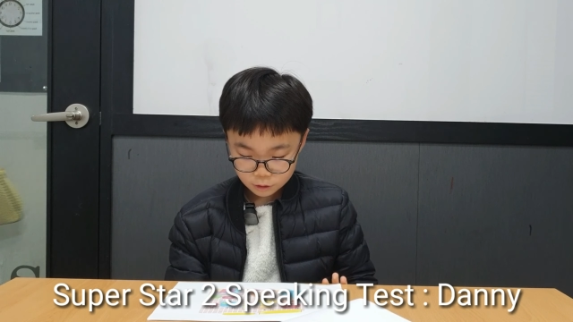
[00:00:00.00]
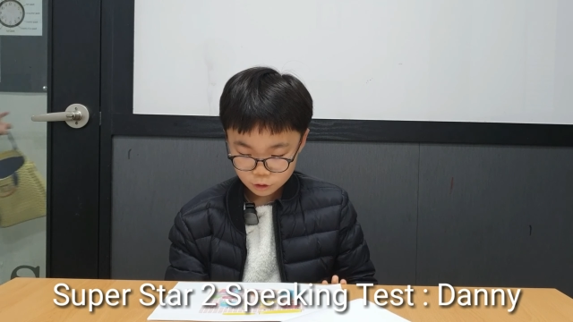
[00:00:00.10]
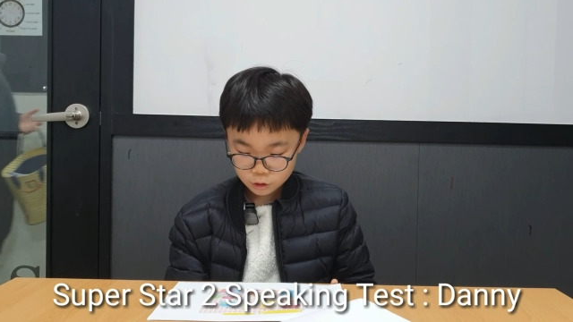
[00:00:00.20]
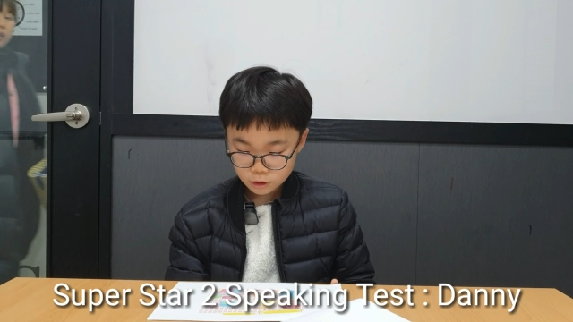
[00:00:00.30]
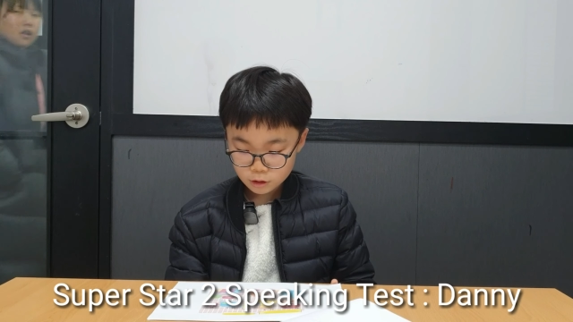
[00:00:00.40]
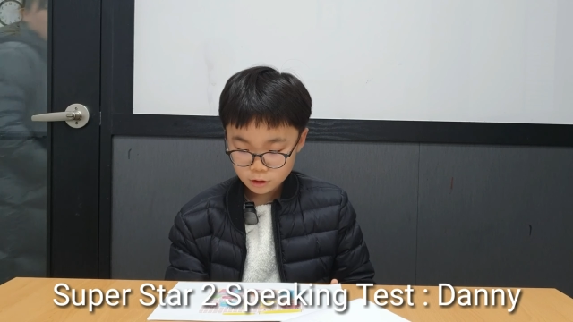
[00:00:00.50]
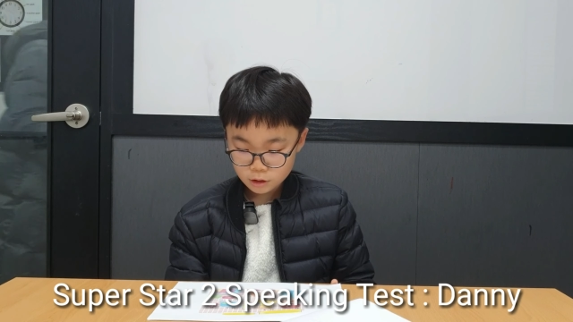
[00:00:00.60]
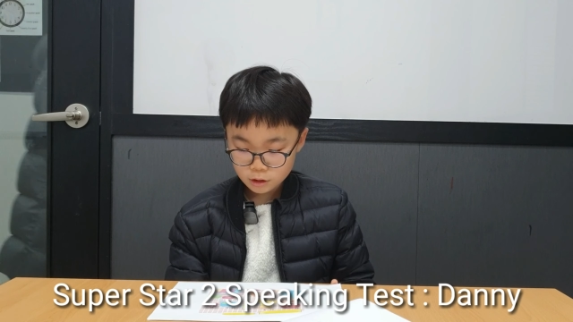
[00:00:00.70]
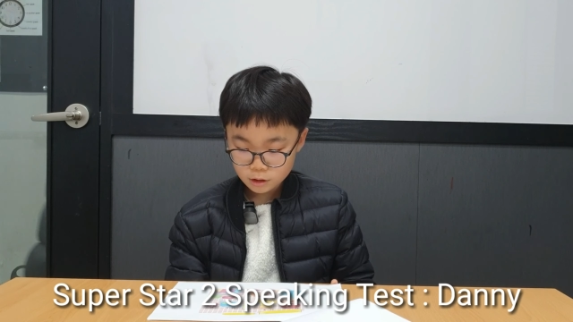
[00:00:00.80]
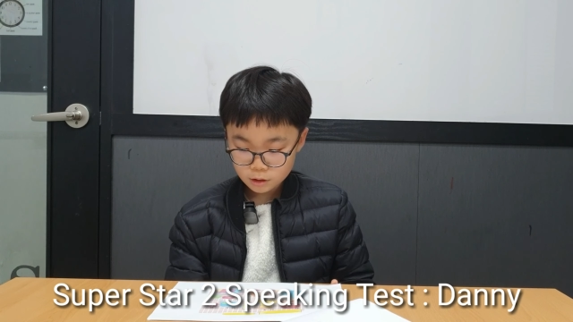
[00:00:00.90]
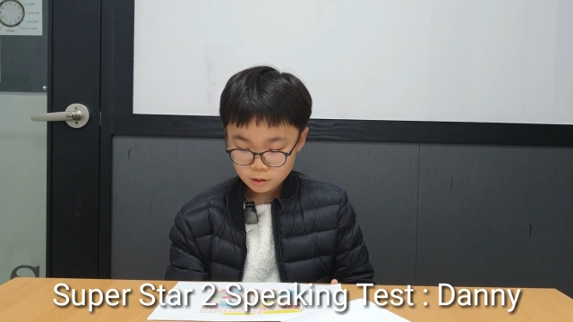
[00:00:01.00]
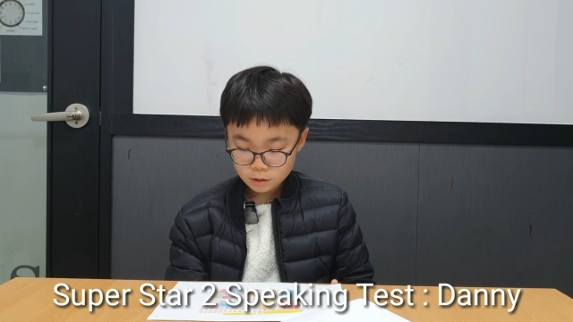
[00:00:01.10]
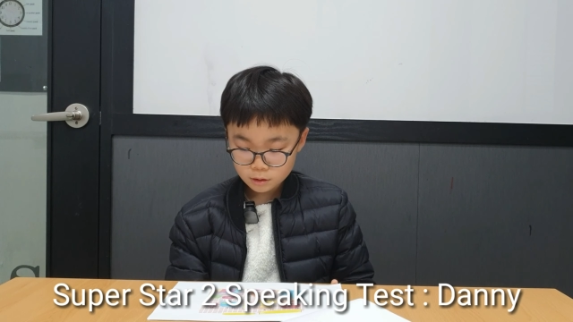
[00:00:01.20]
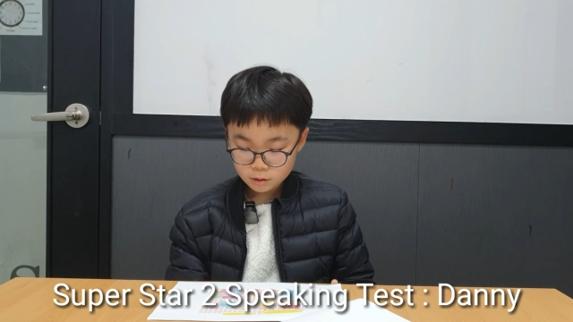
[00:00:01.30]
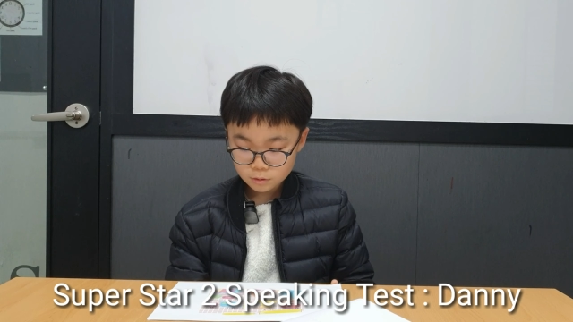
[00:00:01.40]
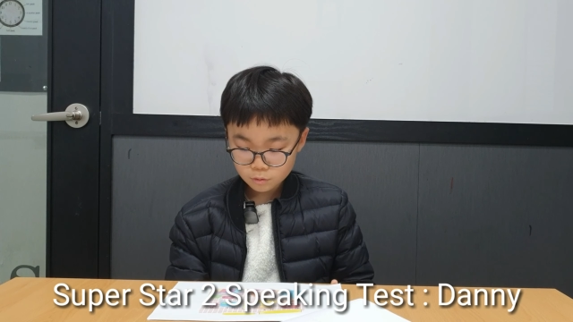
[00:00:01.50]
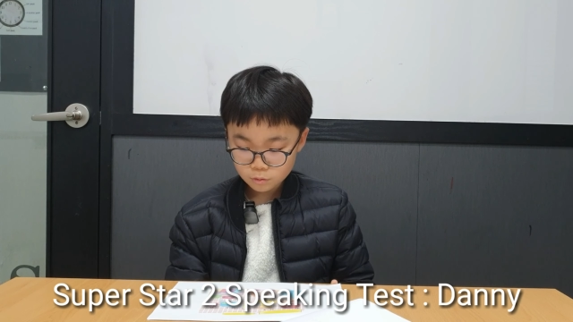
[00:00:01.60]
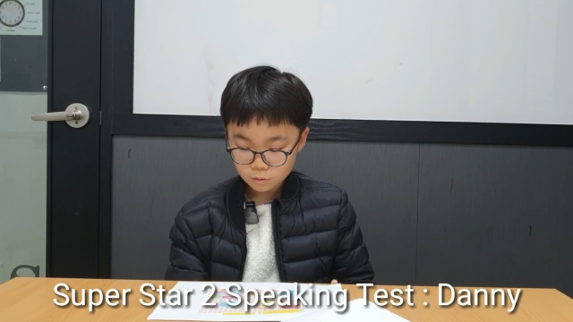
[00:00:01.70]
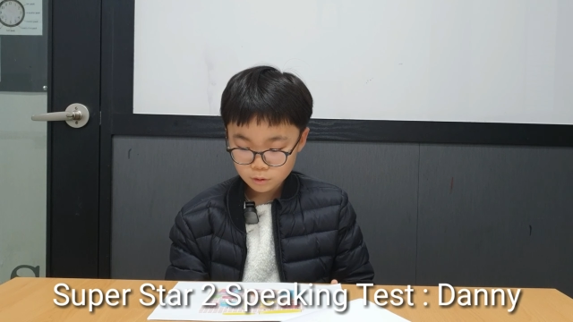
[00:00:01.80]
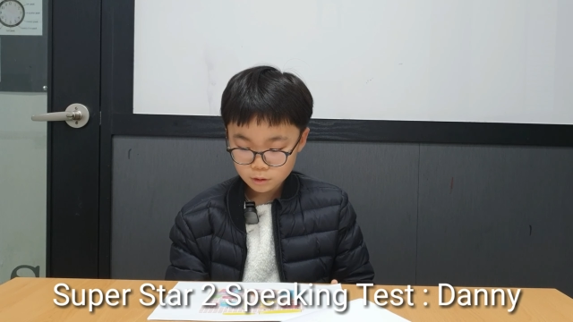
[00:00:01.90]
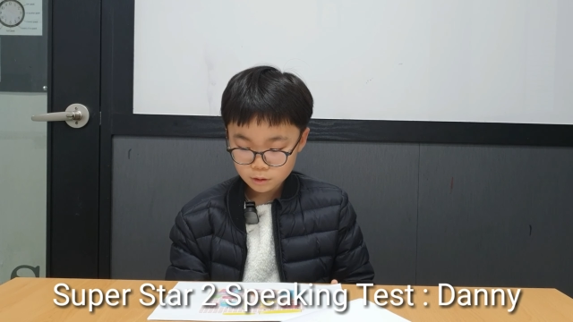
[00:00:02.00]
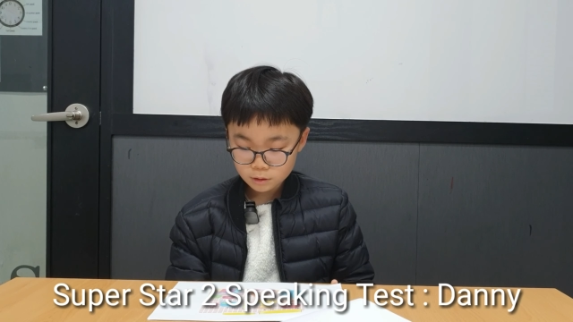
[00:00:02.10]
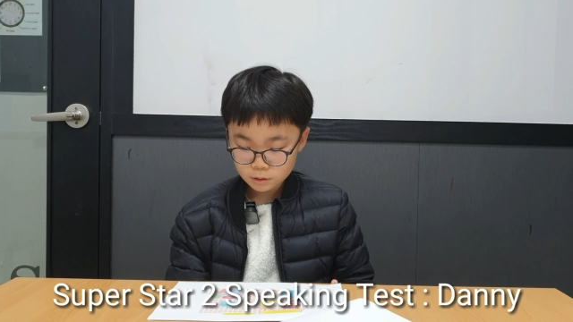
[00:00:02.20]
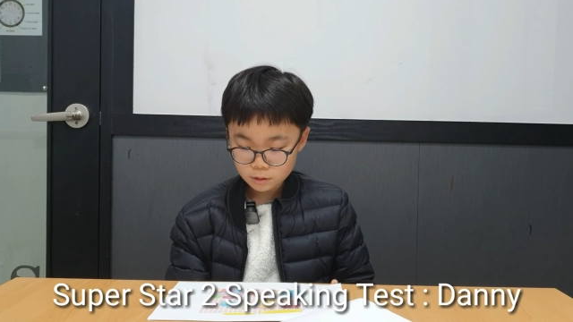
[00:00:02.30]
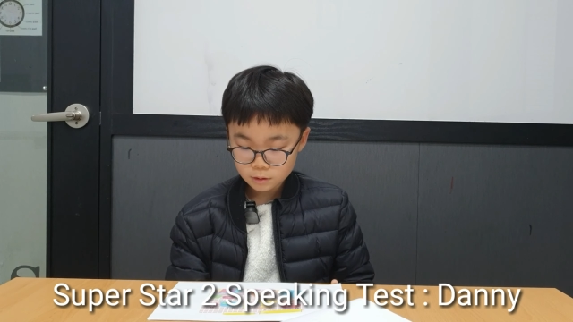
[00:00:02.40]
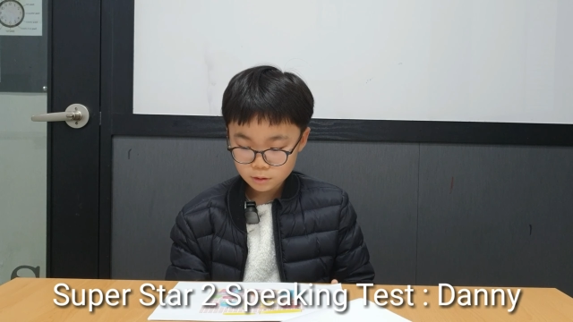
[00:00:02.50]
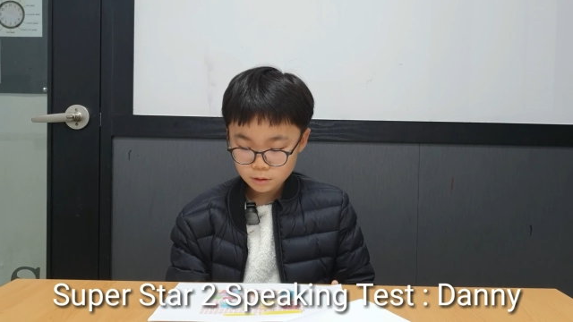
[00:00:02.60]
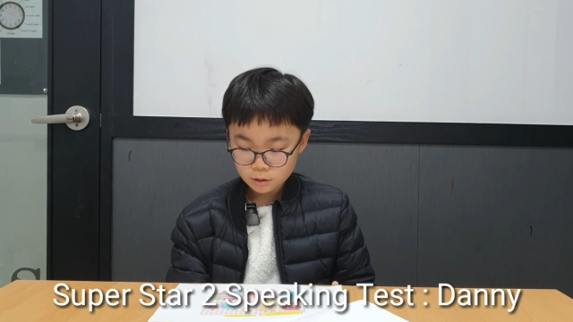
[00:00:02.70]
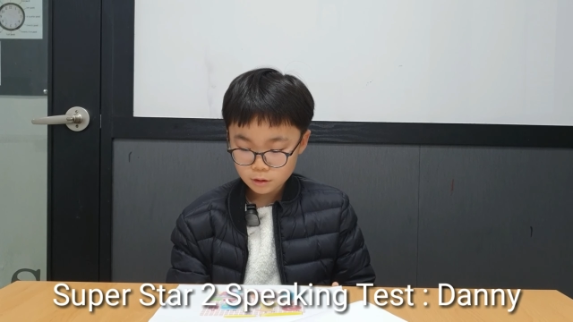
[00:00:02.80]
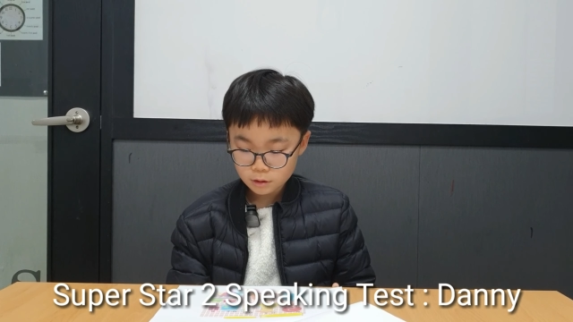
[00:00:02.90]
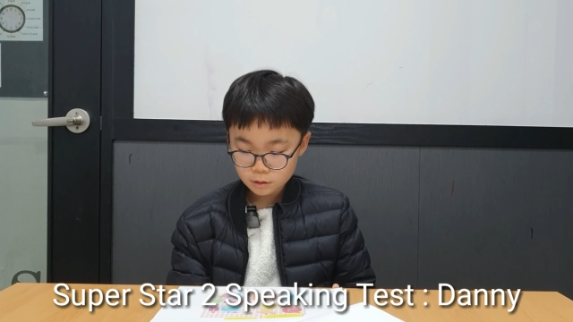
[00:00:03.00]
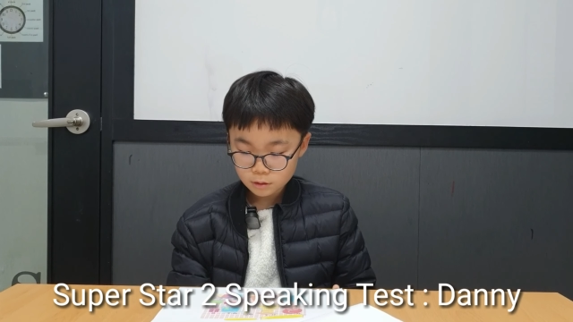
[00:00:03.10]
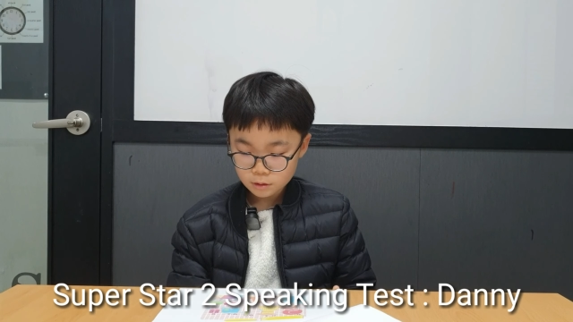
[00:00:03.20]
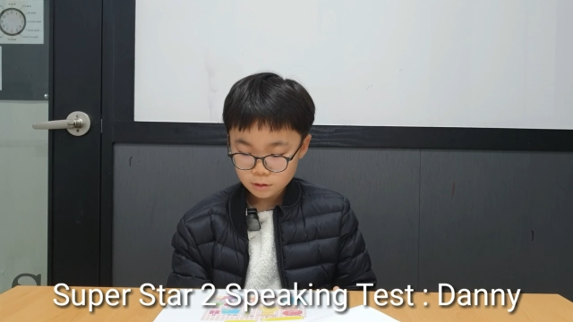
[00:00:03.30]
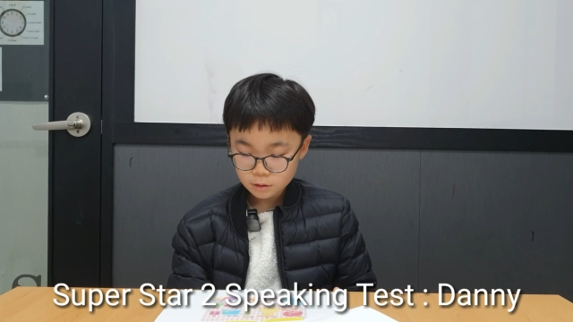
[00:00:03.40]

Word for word: Is she, she one a